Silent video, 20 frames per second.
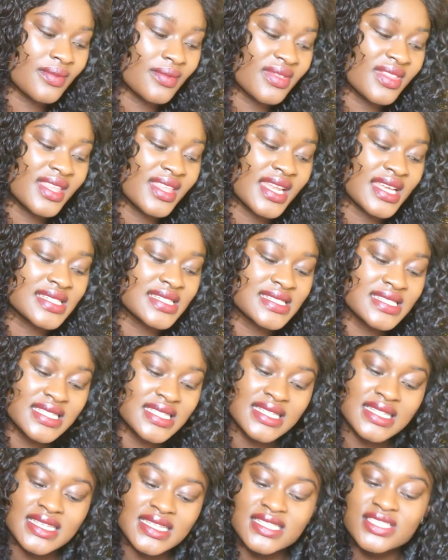And then I see
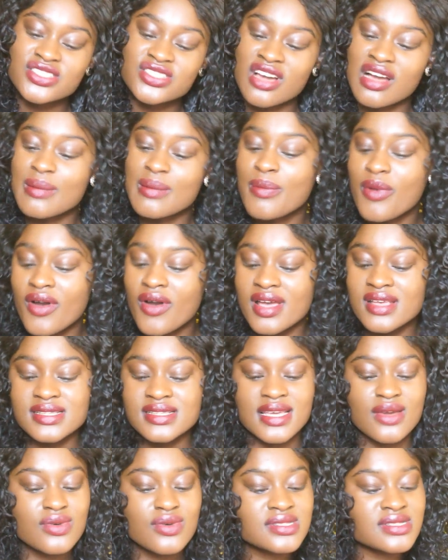these young boys
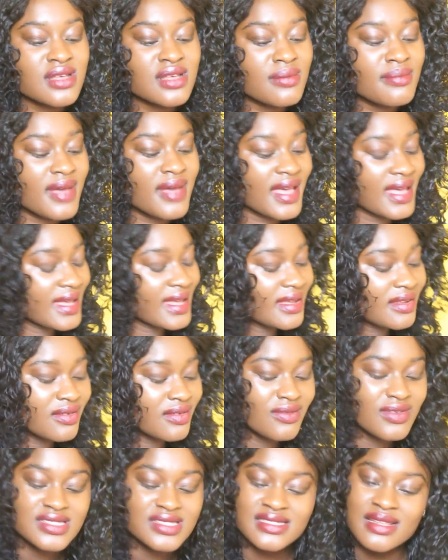like, what's up my end?
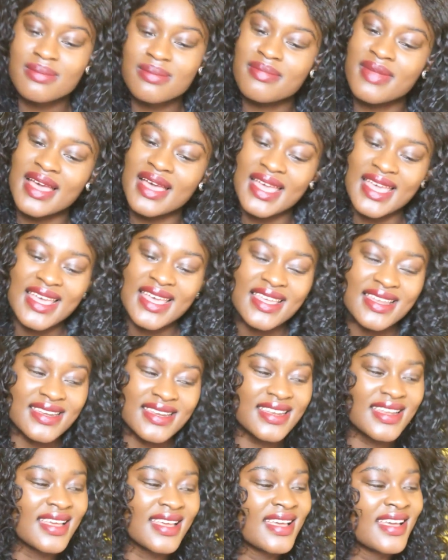What's up my end?
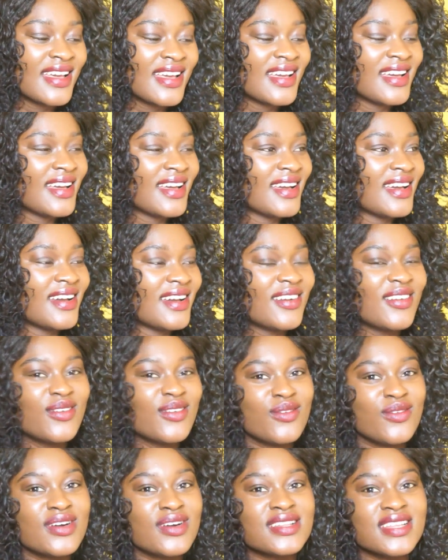
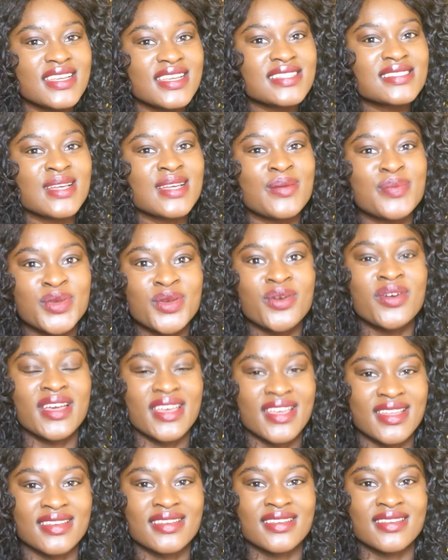What is up your
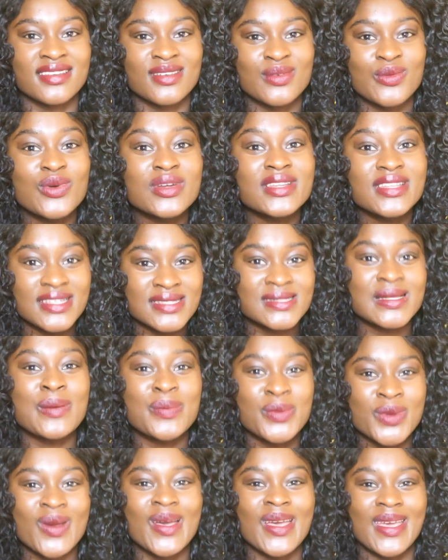end? What is up
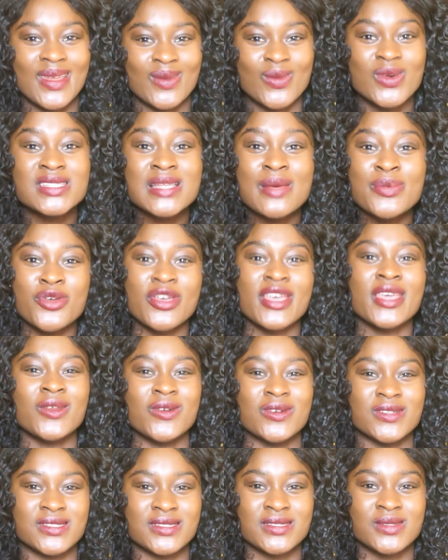your end? What's up your
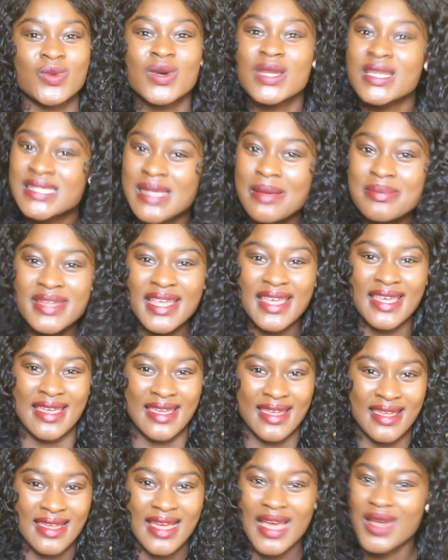innos? What is up there?
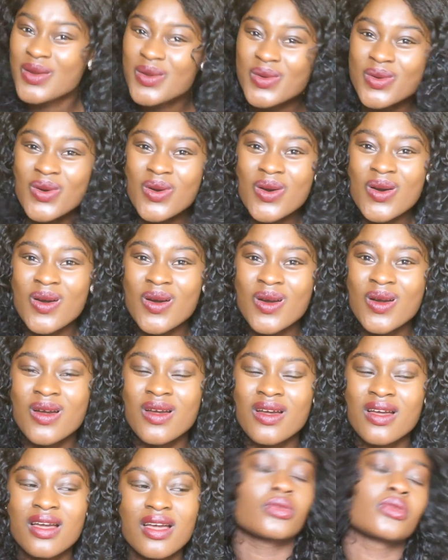I don't know.
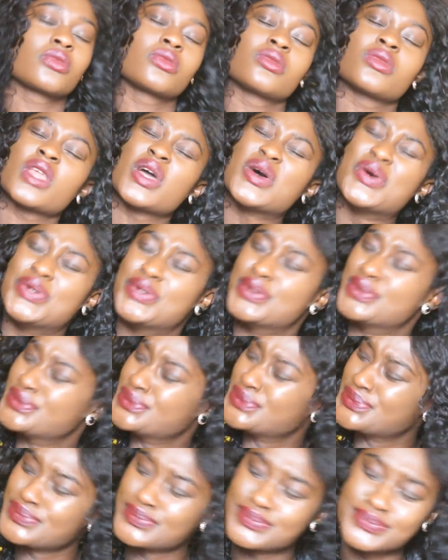Oh.
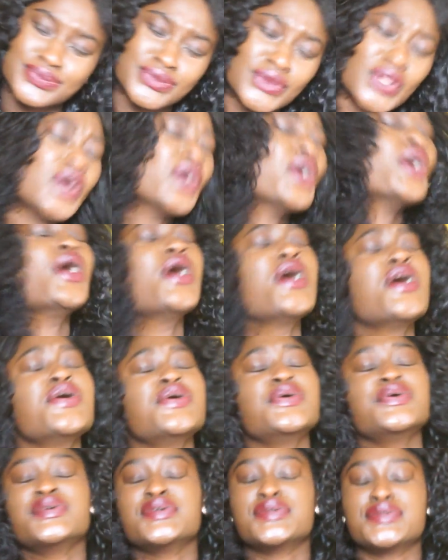
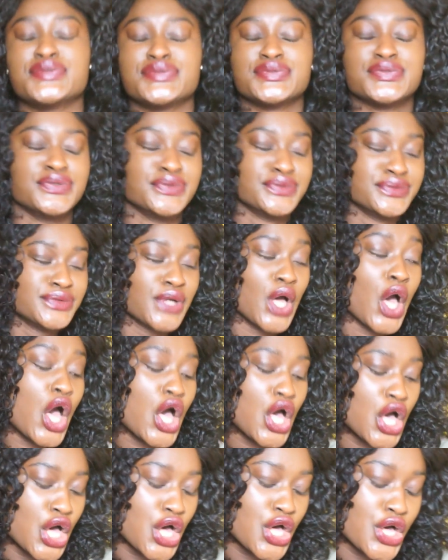Oh.
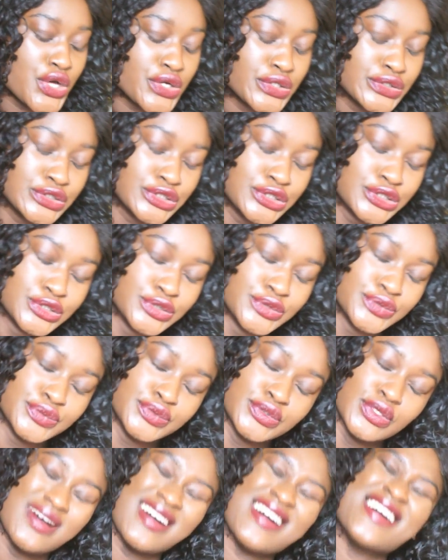Oh.
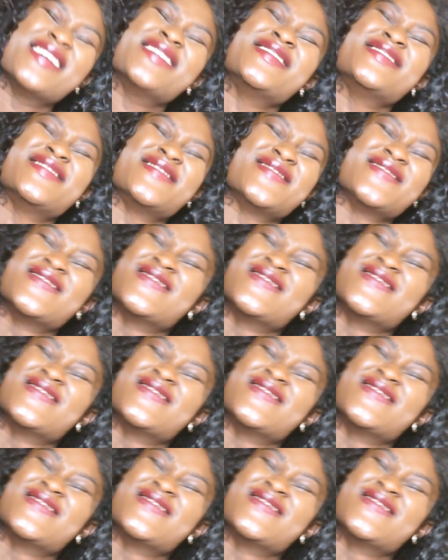Oh.